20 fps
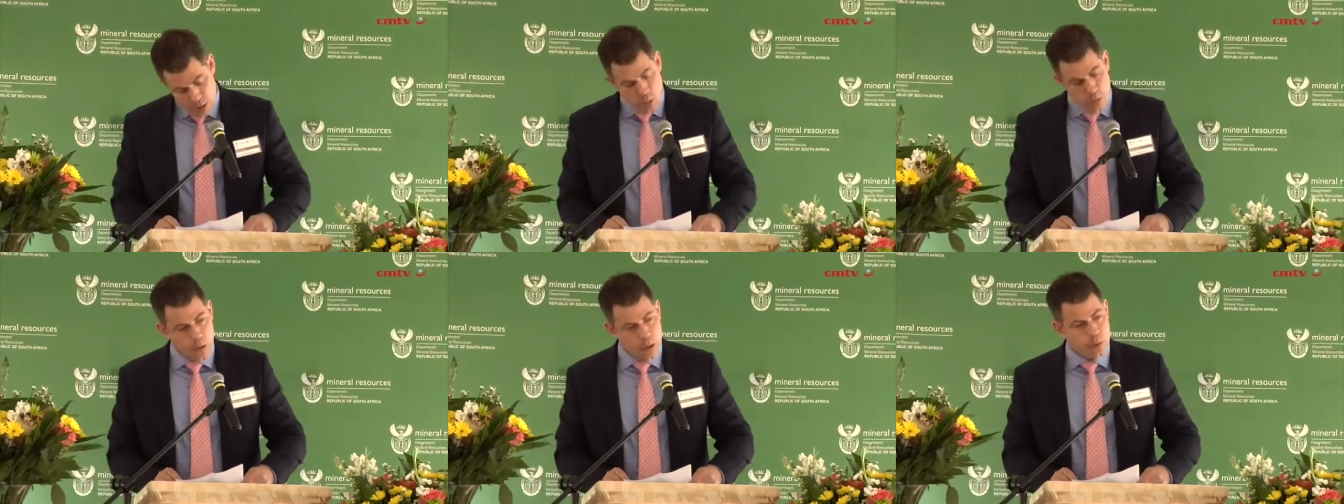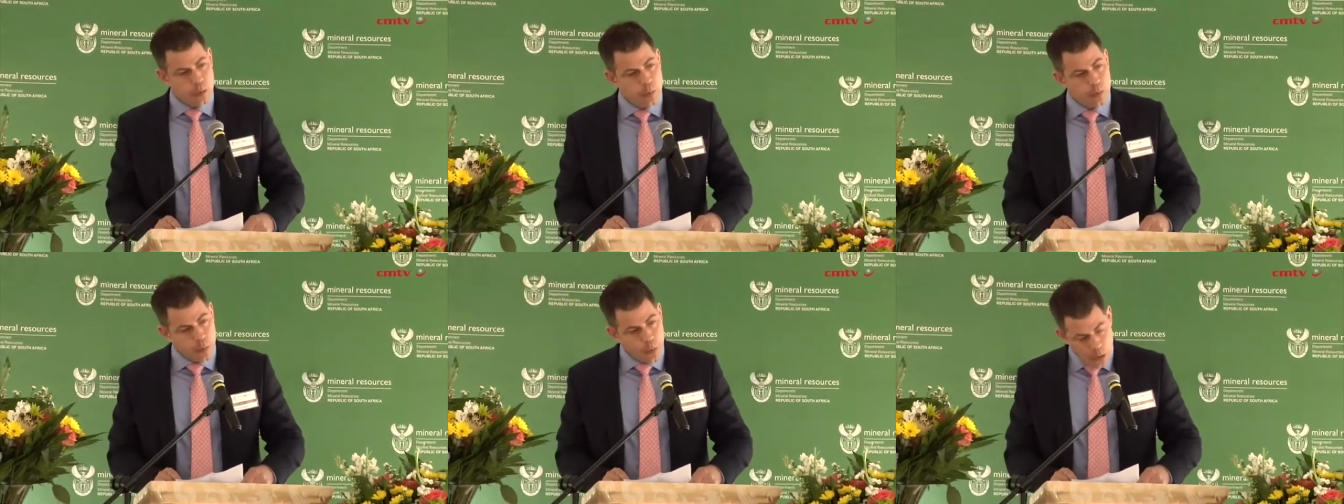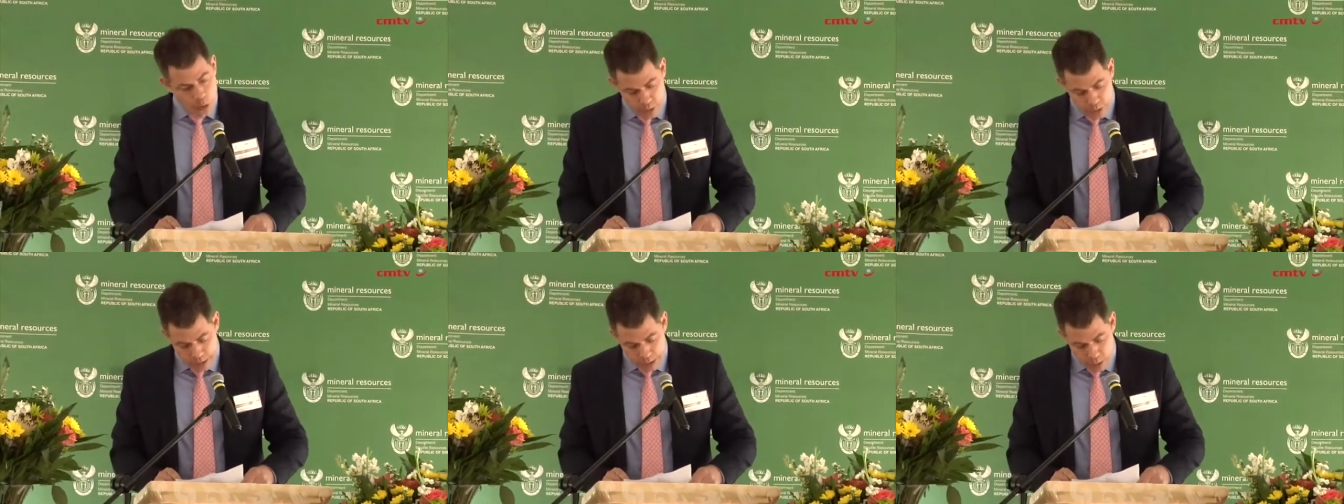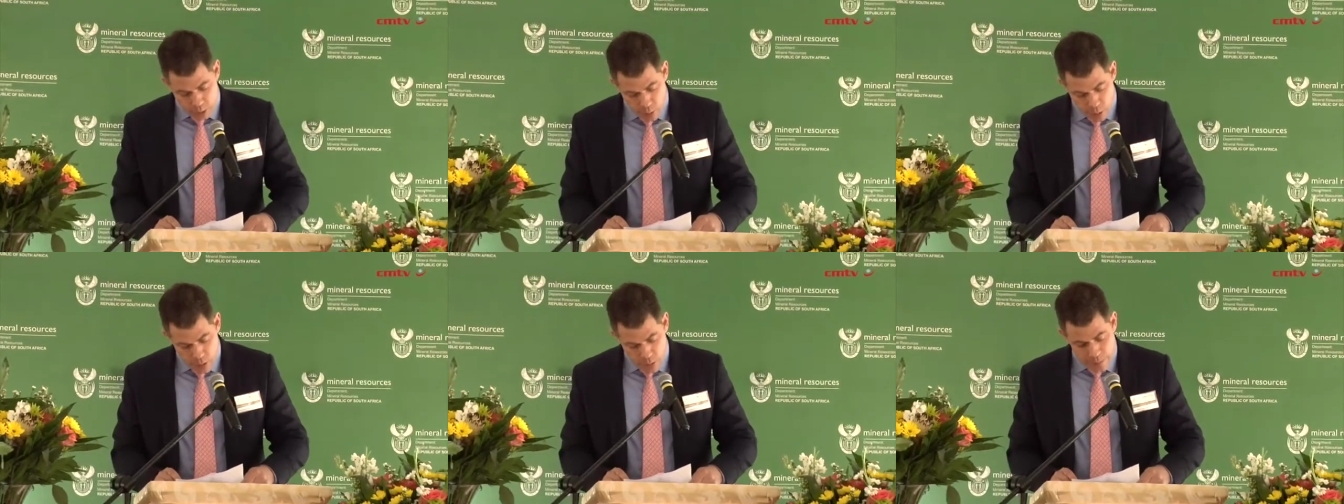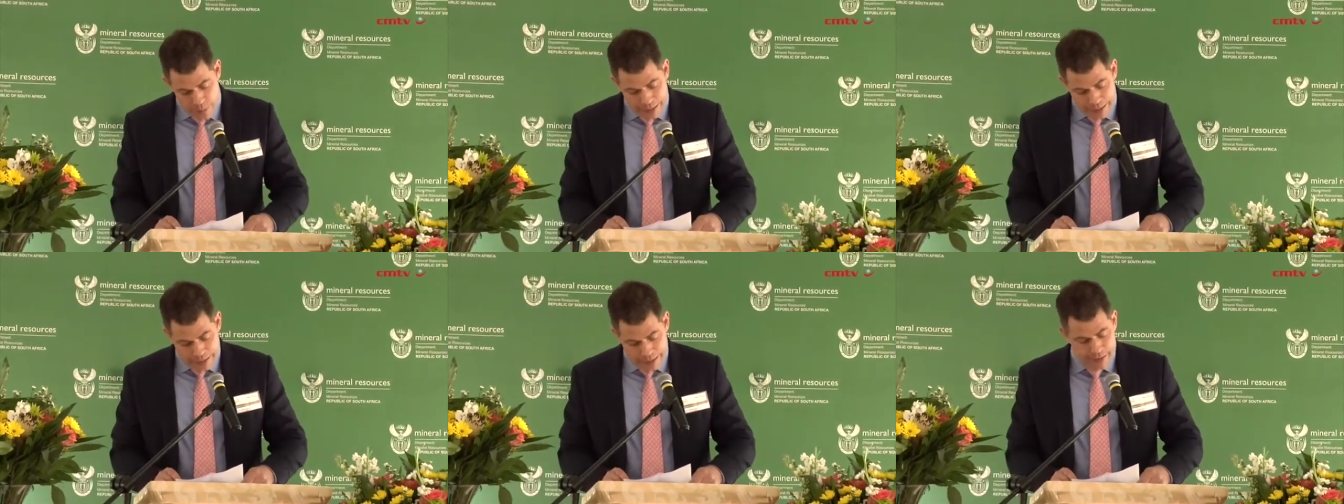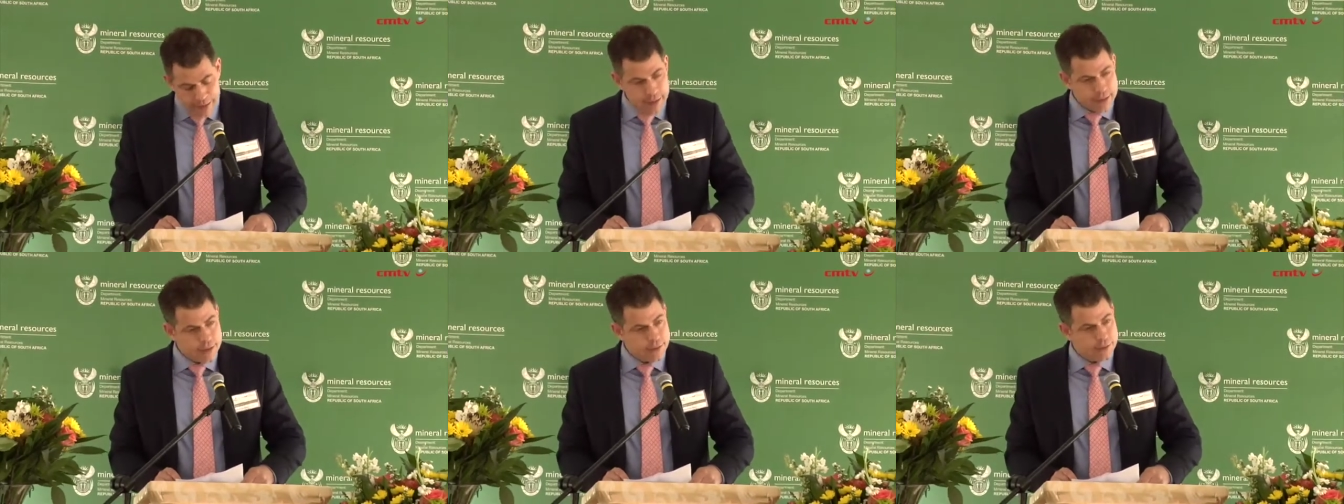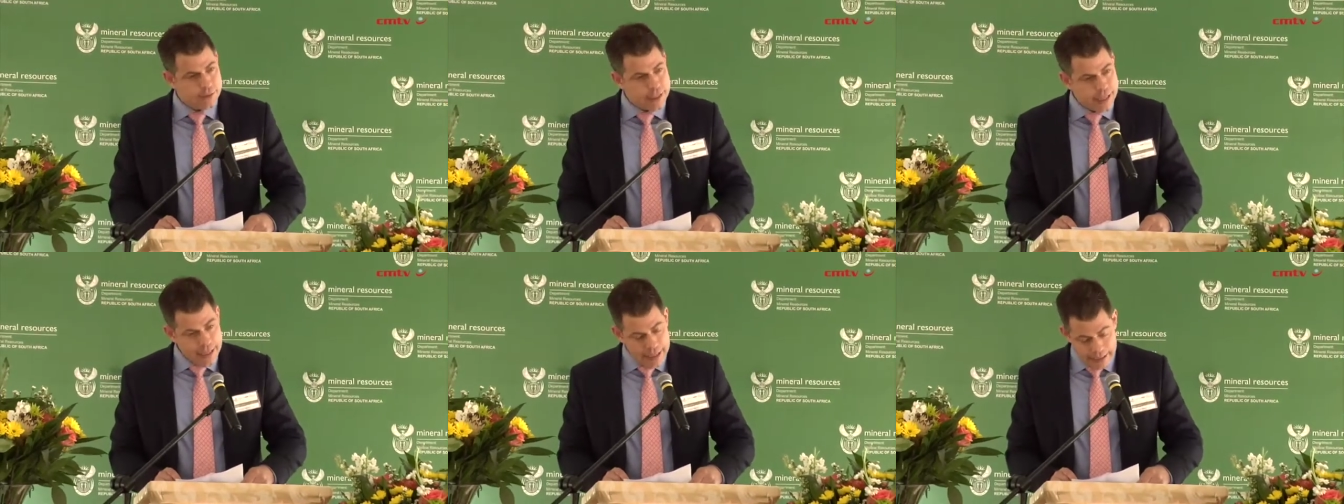which will process 1 million tons
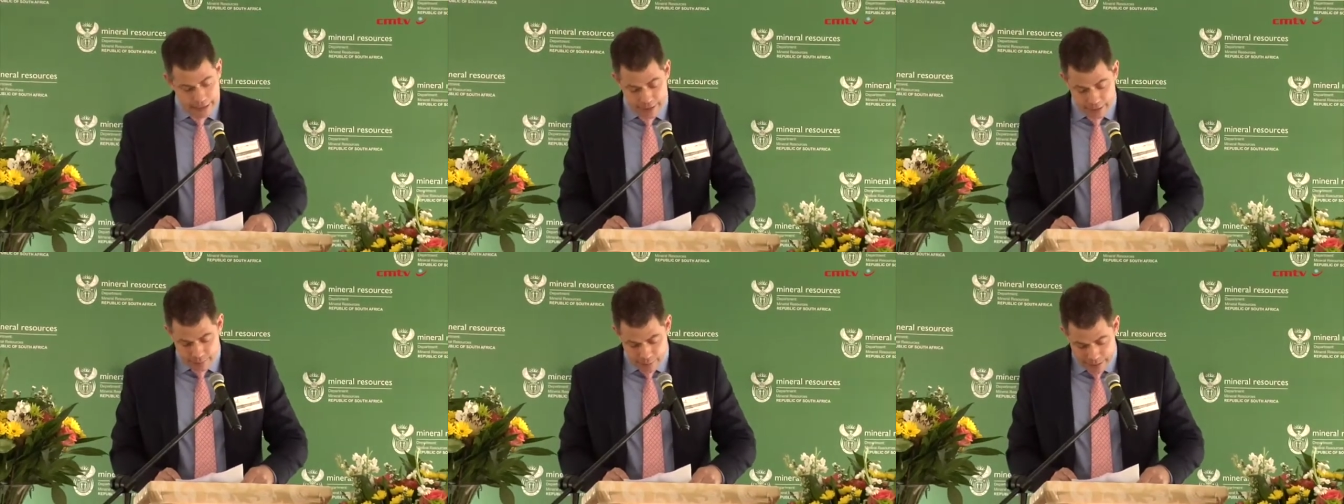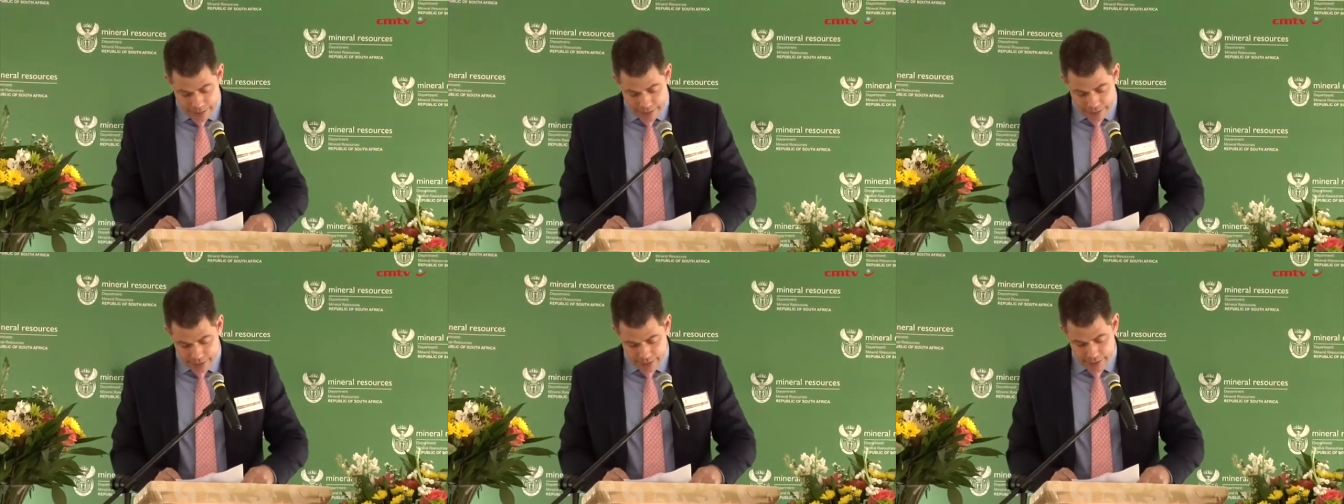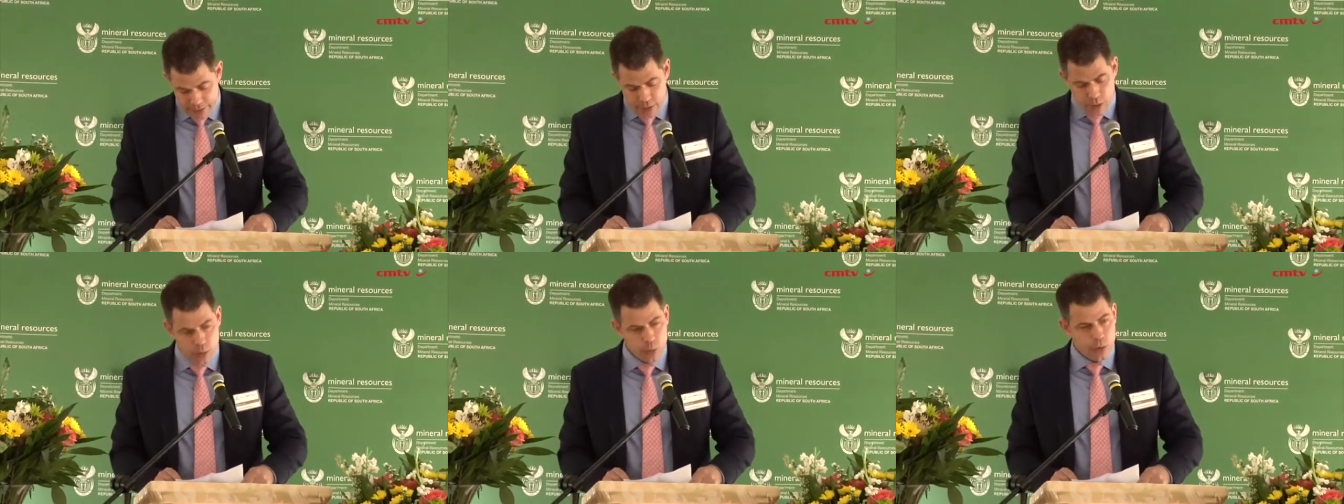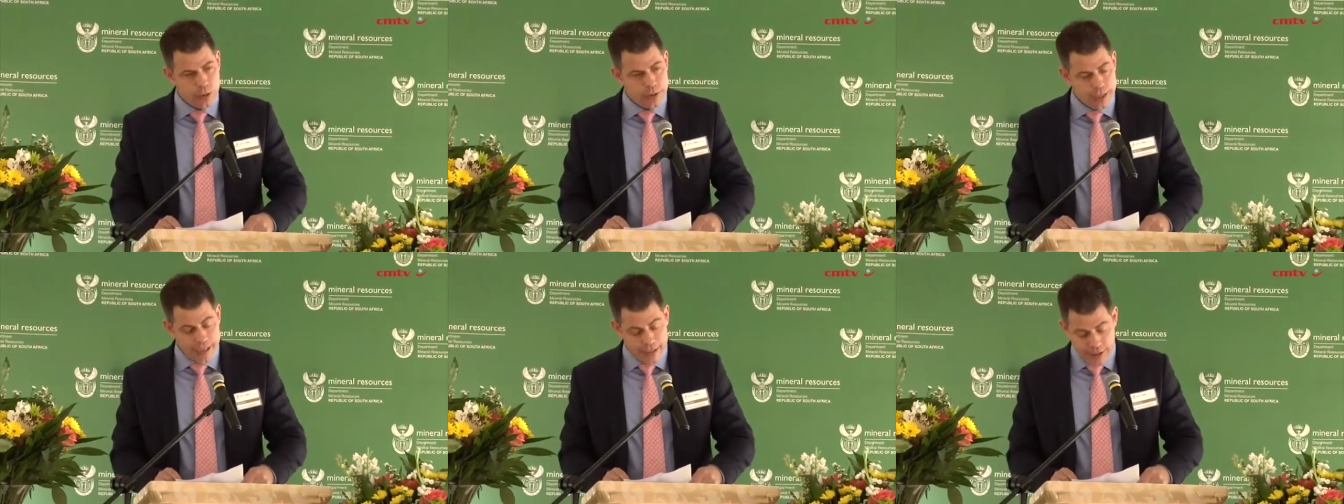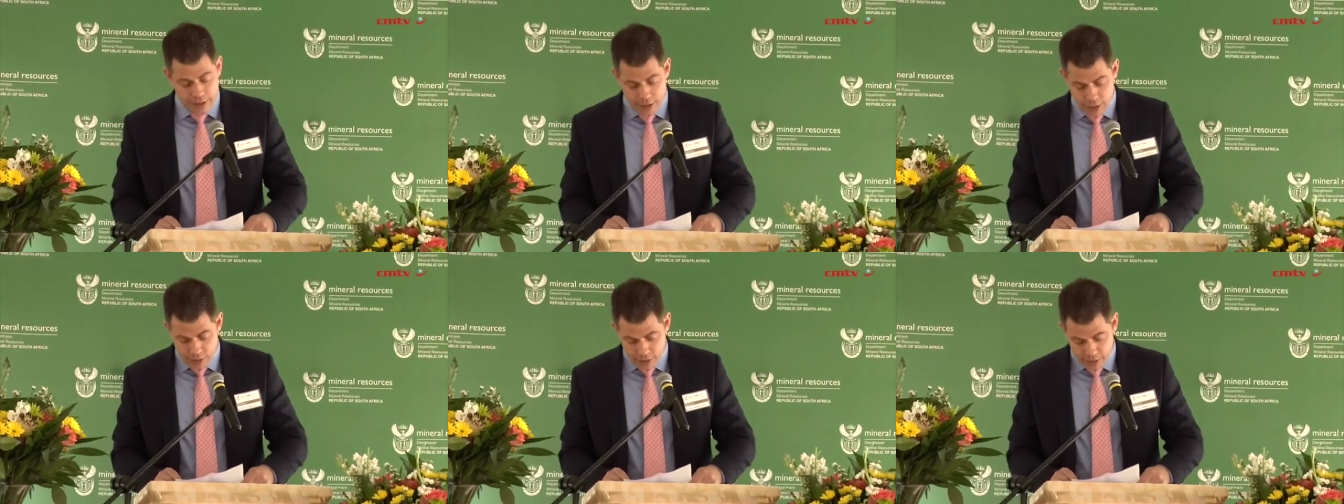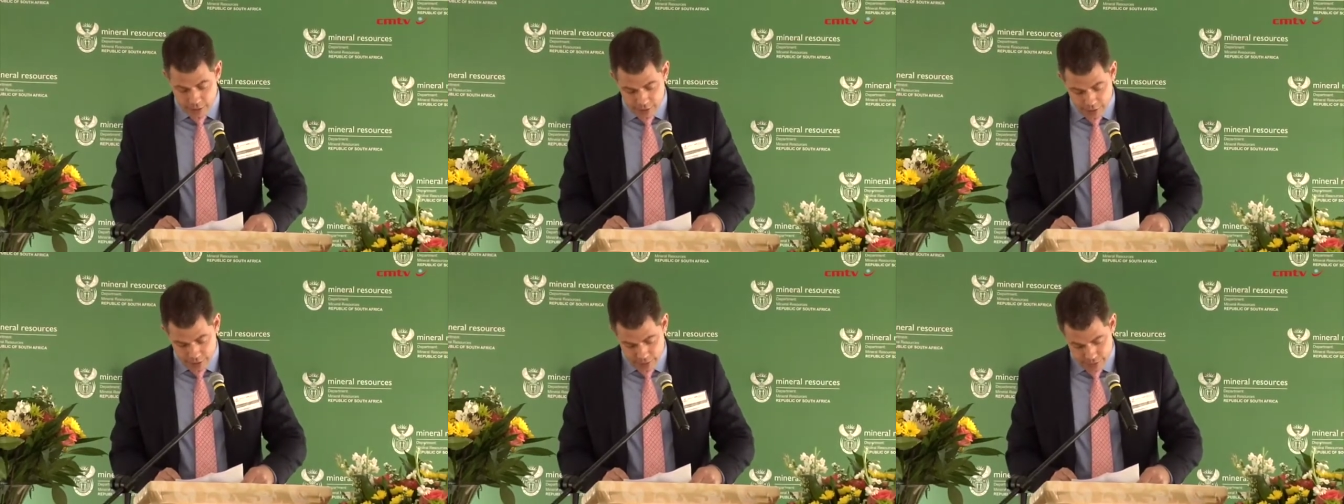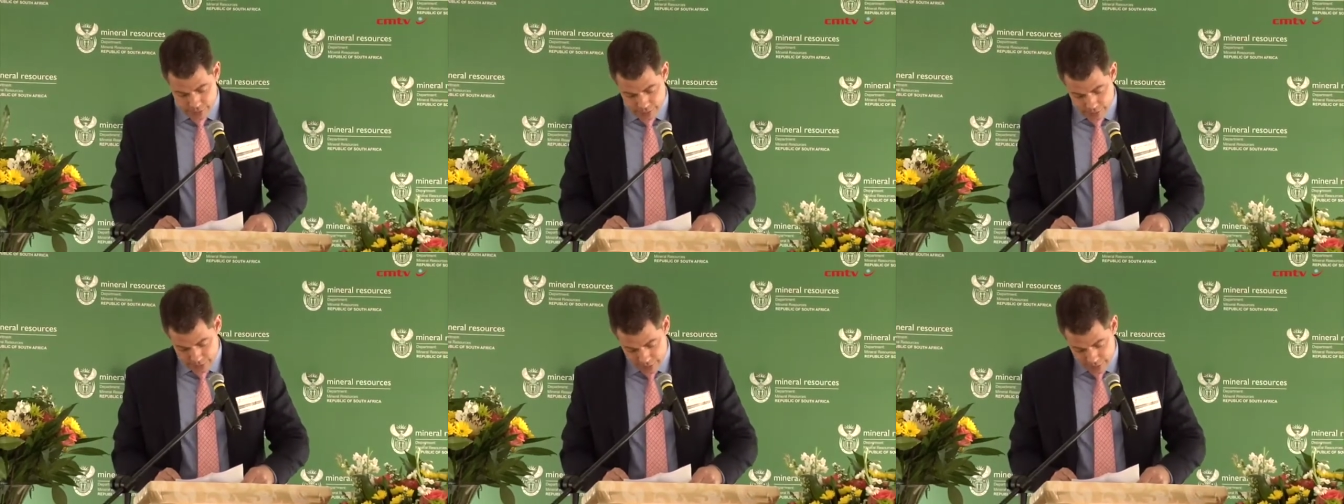of tailings a month, would take years.